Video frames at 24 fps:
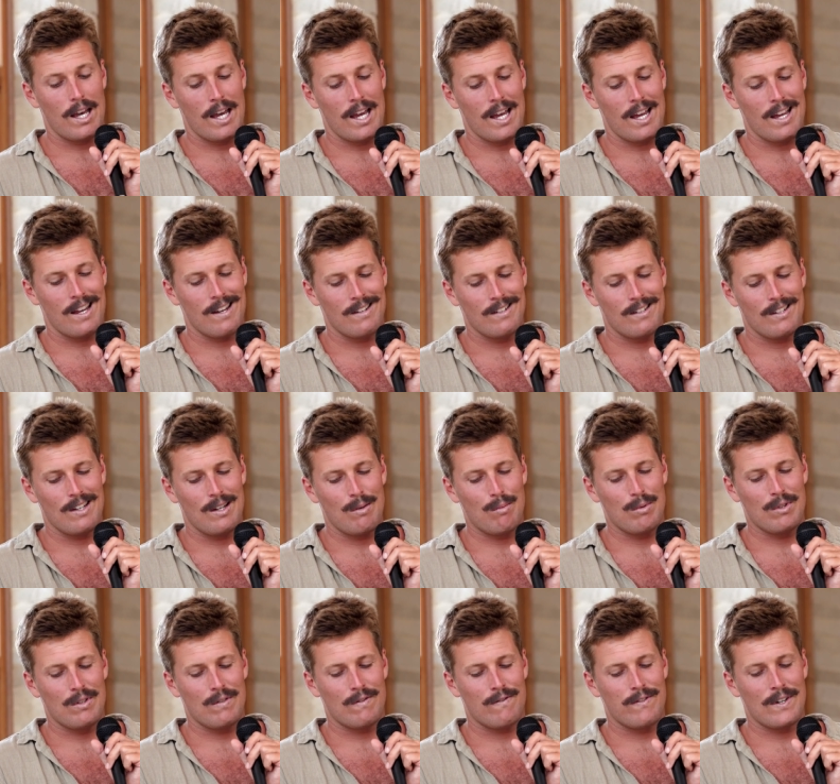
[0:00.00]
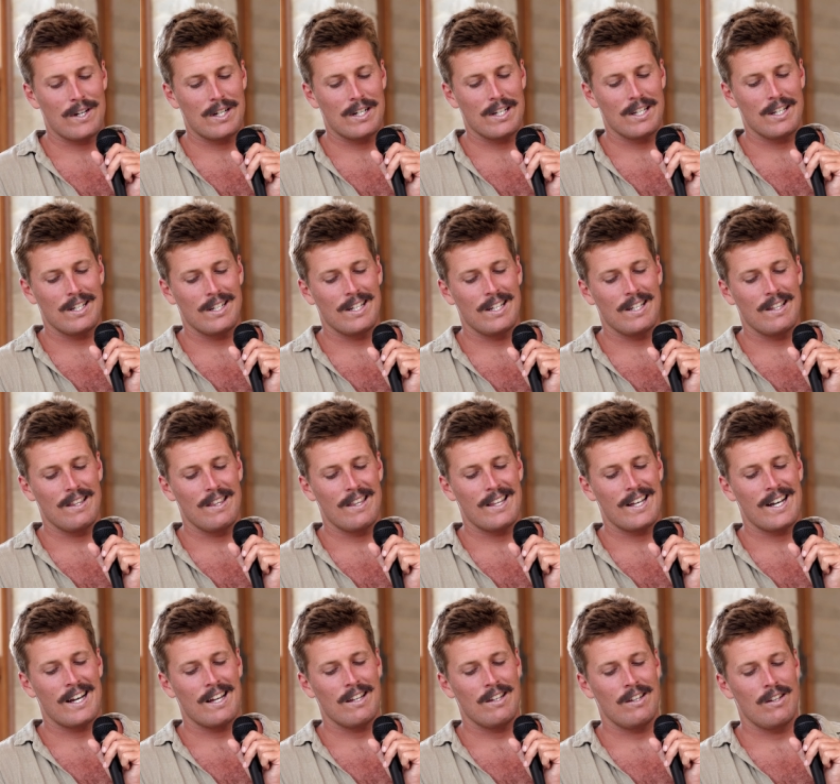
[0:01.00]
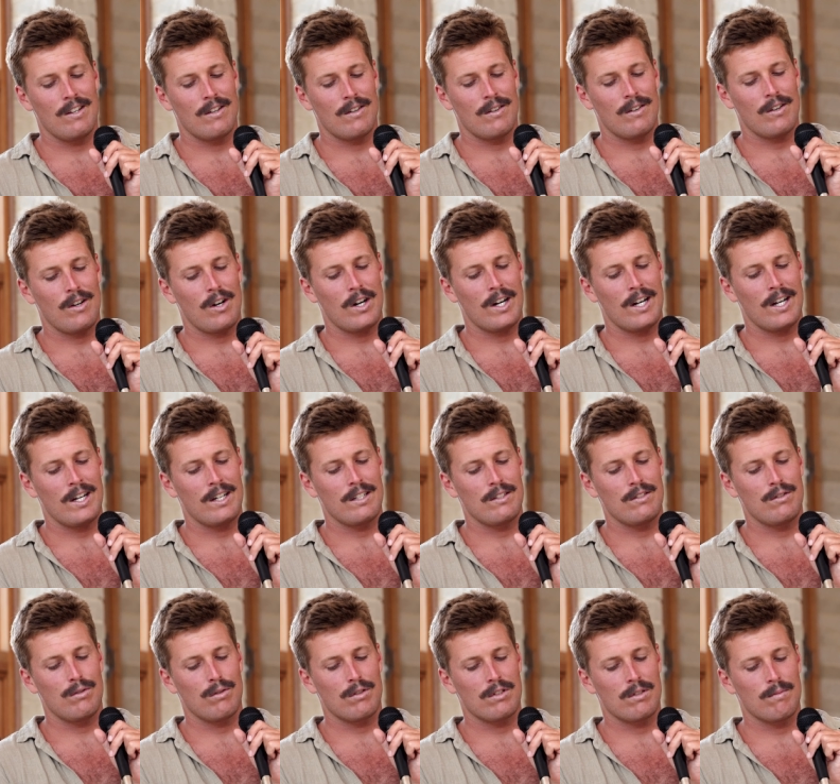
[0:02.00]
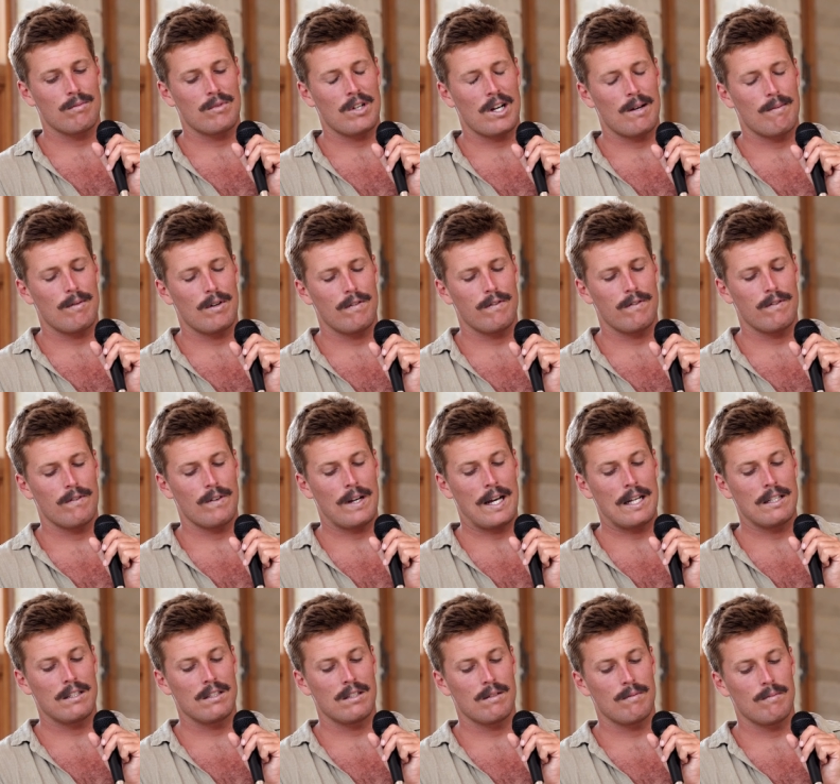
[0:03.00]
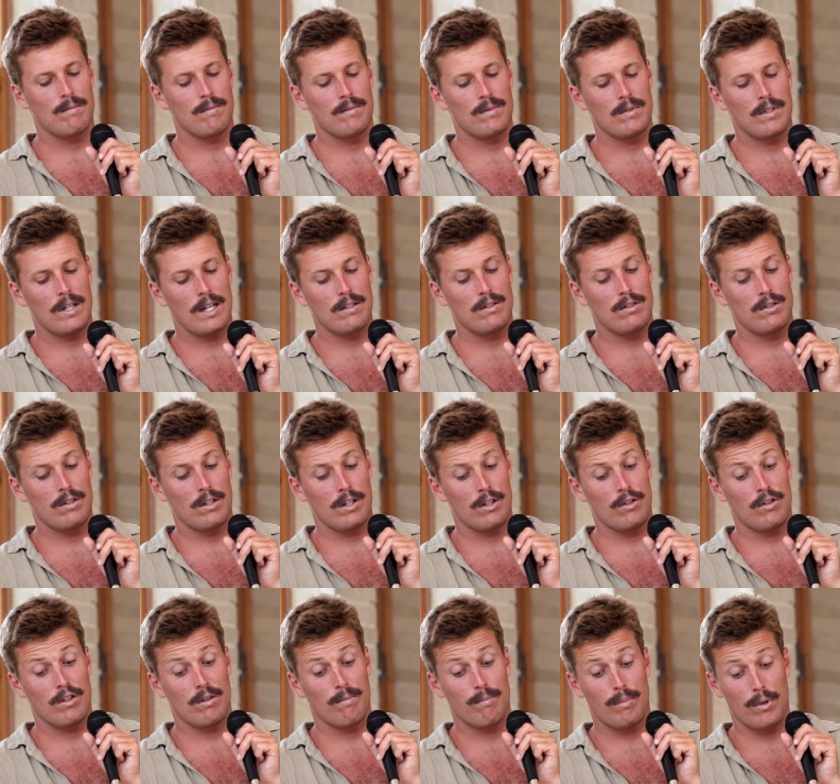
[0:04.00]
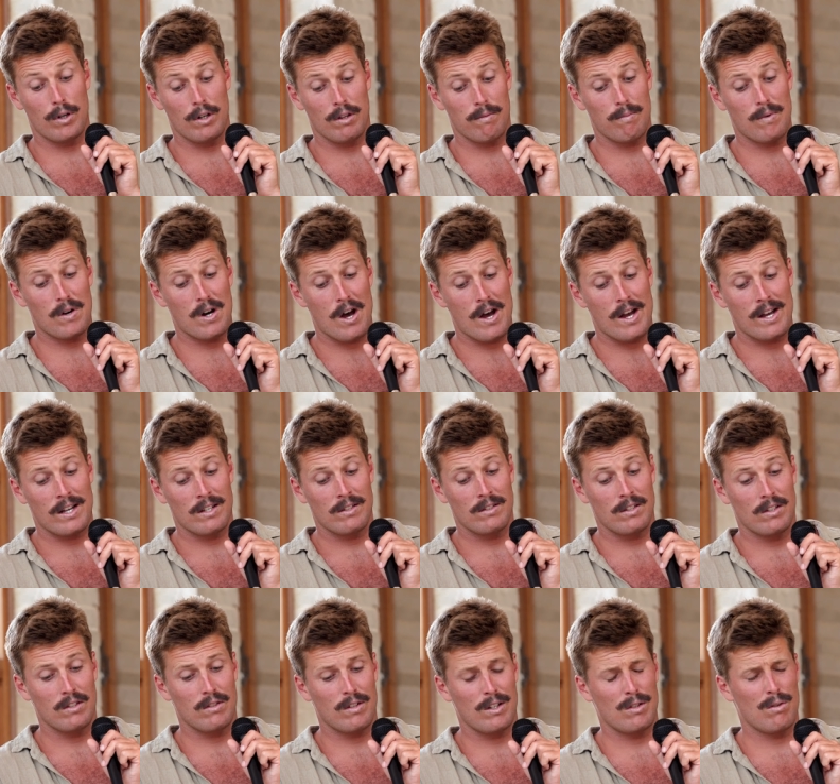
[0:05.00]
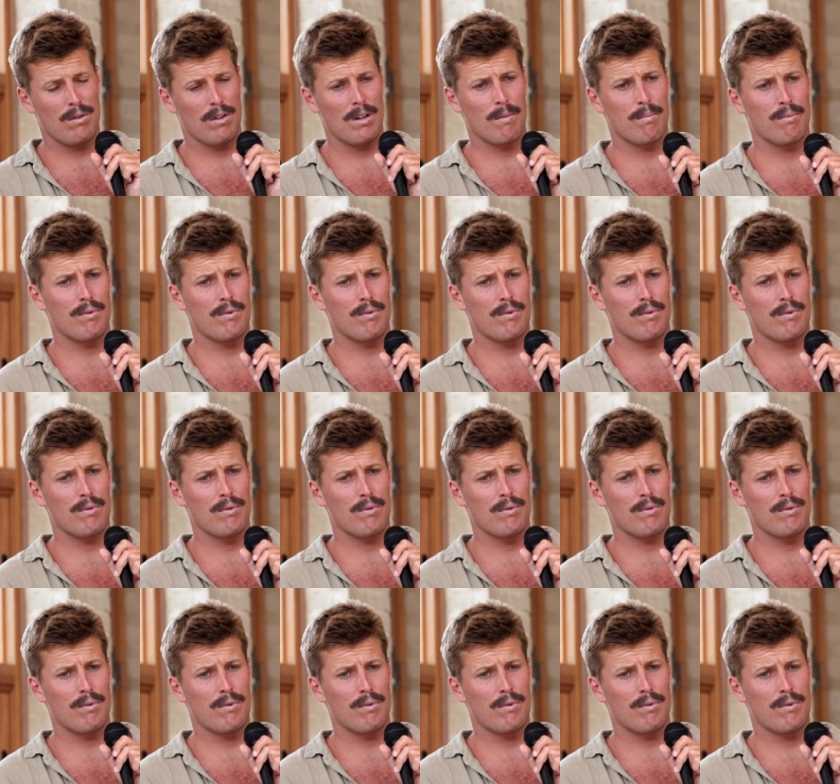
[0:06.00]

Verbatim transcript: and it was funny in that you know I took some time off, had some had surgery on both my eyes, and so I took a